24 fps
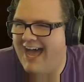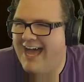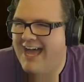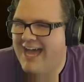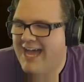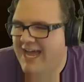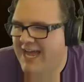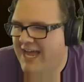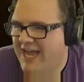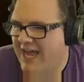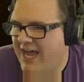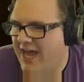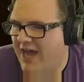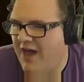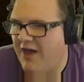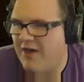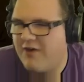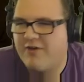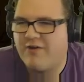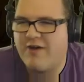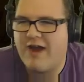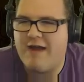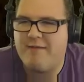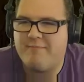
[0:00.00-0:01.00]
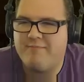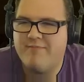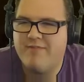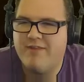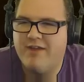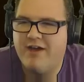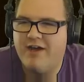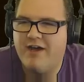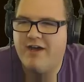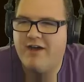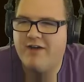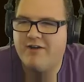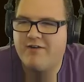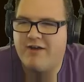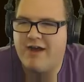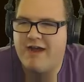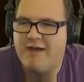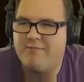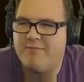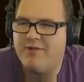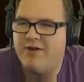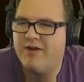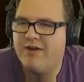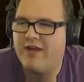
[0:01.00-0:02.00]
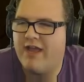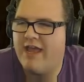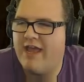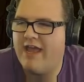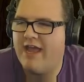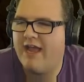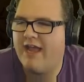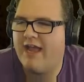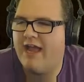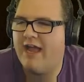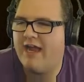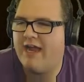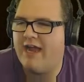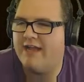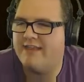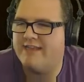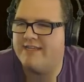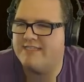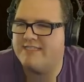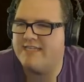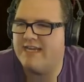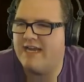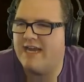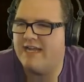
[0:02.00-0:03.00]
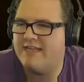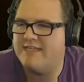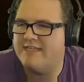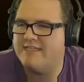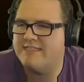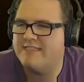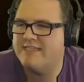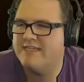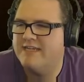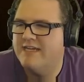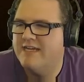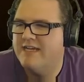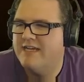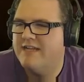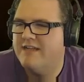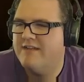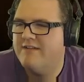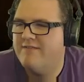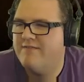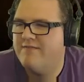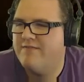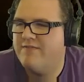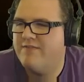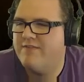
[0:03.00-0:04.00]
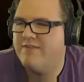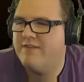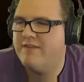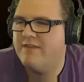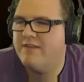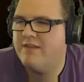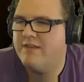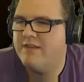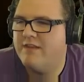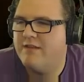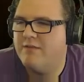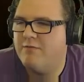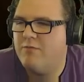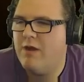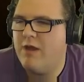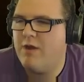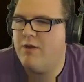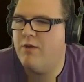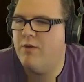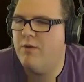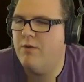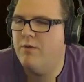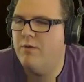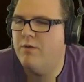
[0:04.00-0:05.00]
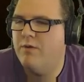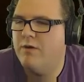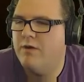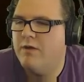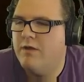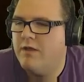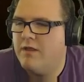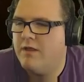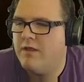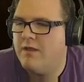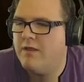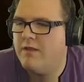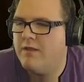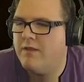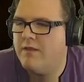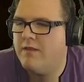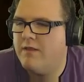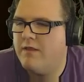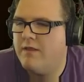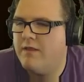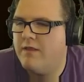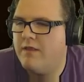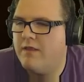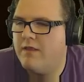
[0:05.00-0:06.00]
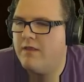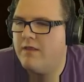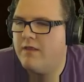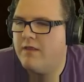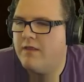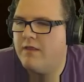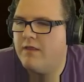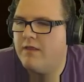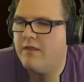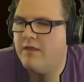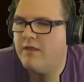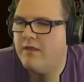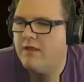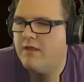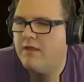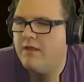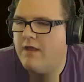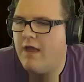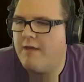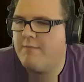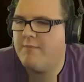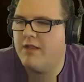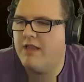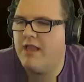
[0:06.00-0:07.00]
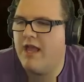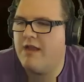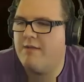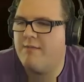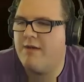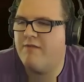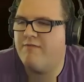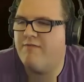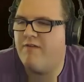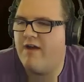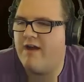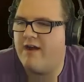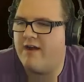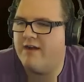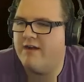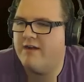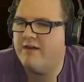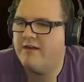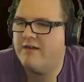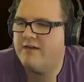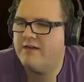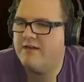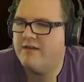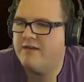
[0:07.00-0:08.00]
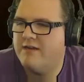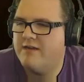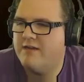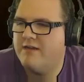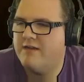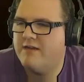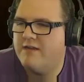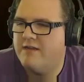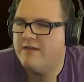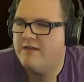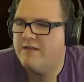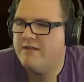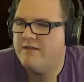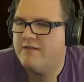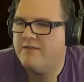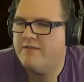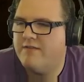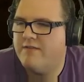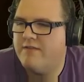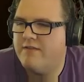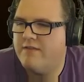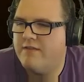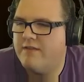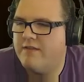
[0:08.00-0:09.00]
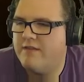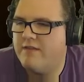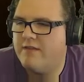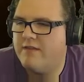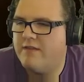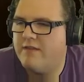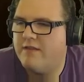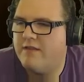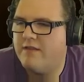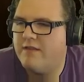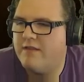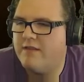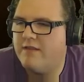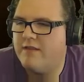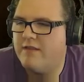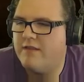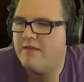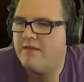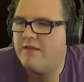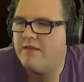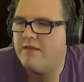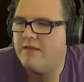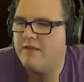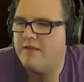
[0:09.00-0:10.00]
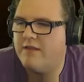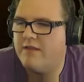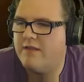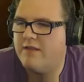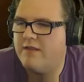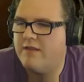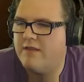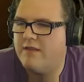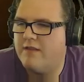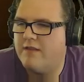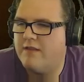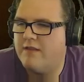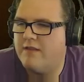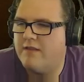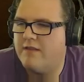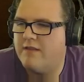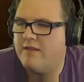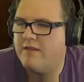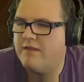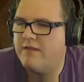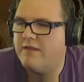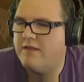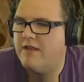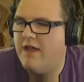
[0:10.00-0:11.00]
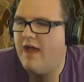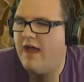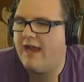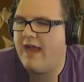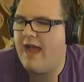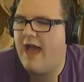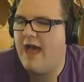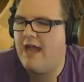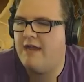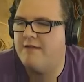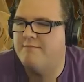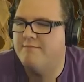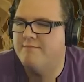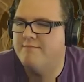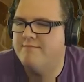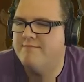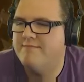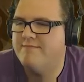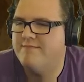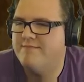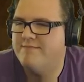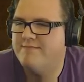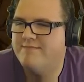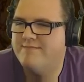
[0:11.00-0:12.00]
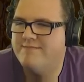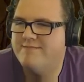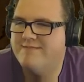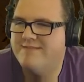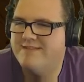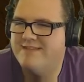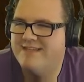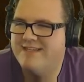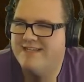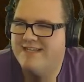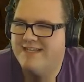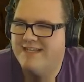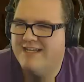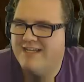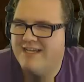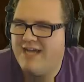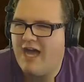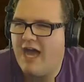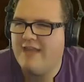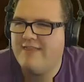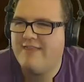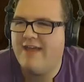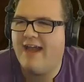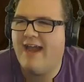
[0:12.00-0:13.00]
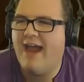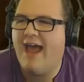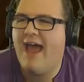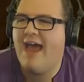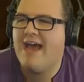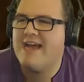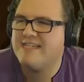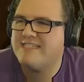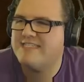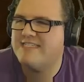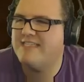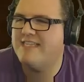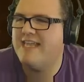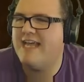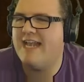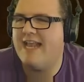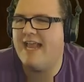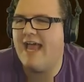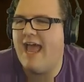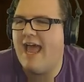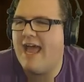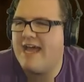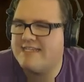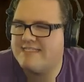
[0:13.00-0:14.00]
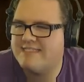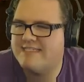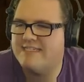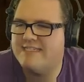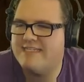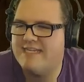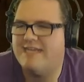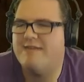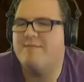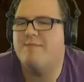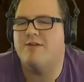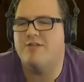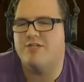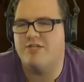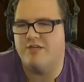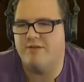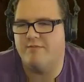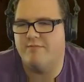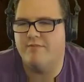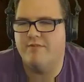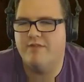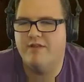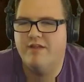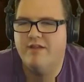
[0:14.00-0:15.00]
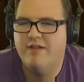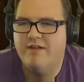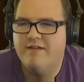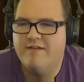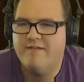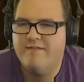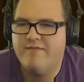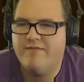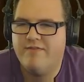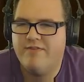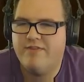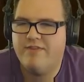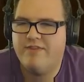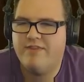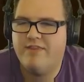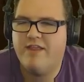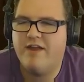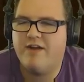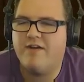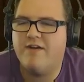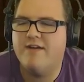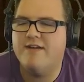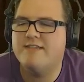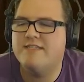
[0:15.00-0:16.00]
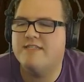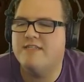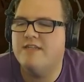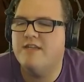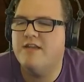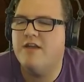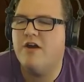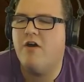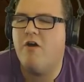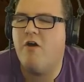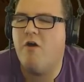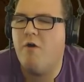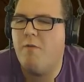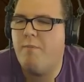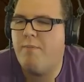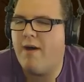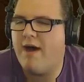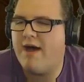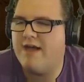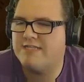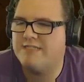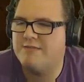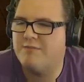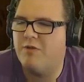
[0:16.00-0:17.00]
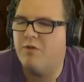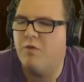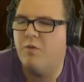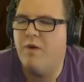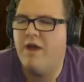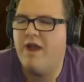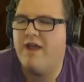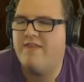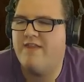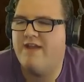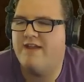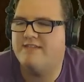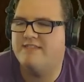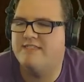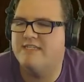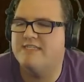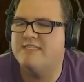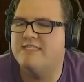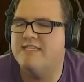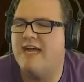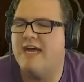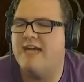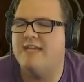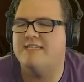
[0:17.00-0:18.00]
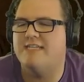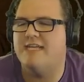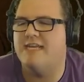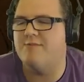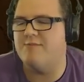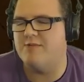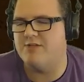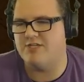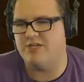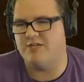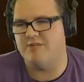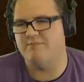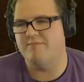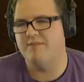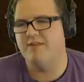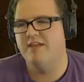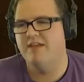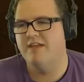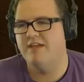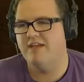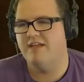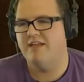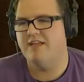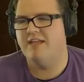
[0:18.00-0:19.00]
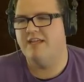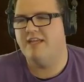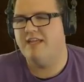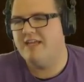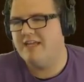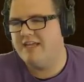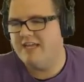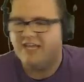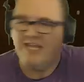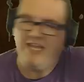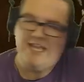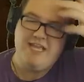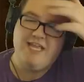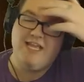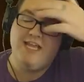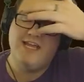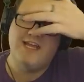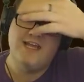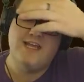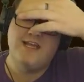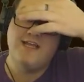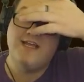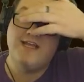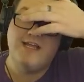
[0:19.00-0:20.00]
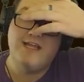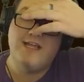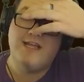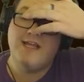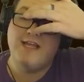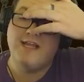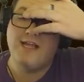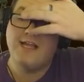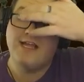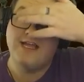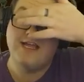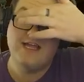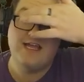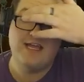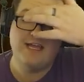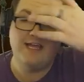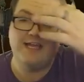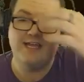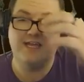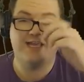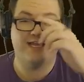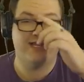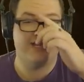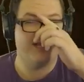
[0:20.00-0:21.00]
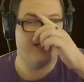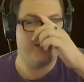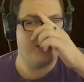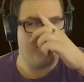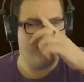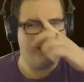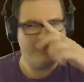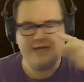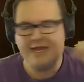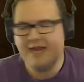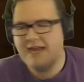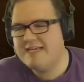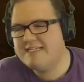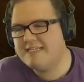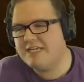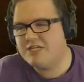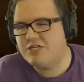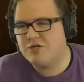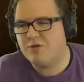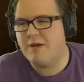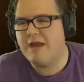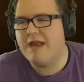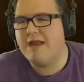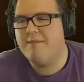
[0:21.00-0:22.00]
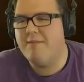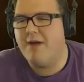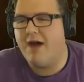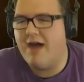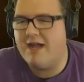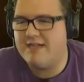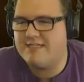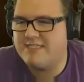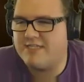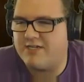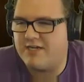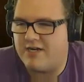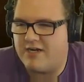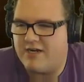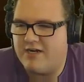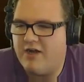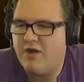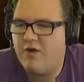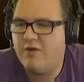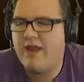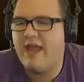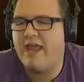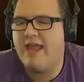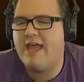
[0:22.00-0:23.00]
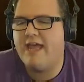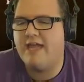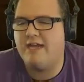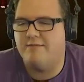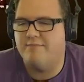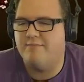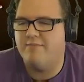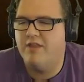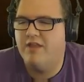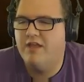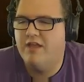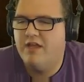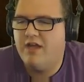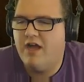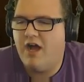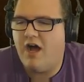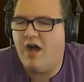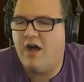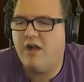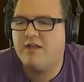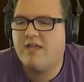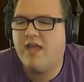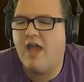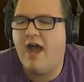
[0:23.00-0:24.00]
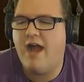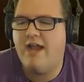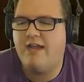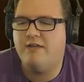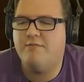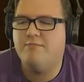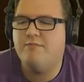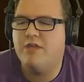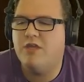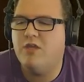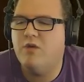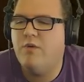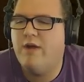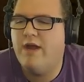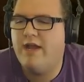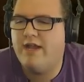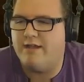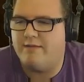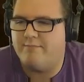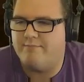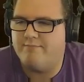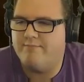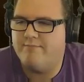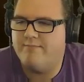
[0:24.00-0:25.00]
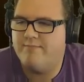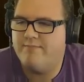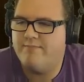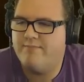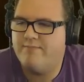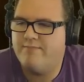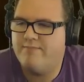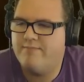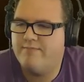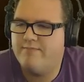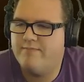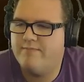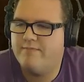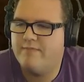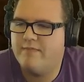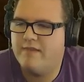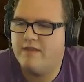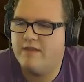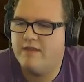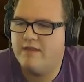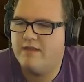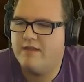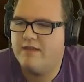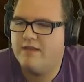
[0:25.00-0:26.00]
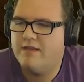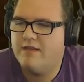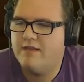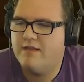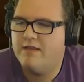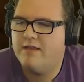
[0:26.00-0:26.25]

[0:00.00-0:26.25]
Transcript: This is not oh, crap. going Oh, crap. Okay, okay hey, I, got this. I got this. Smack him in the butt. Woo! Whoa, whoa, whoa, whoa. I'm gonna light him on fire. Ah, he's coming after me. Well, don't. I can't. I gotta. I gotta hit him. I got him. I, oh. I, uh, that has that has to damage him. It maybe there is no possible way that does not damage. Him. Well, oh, maybe it would be easier if we were hitting him too. He's a tree monster. Okay, okay. hit him. I'll kite him. You hit him. I'm hitting him good.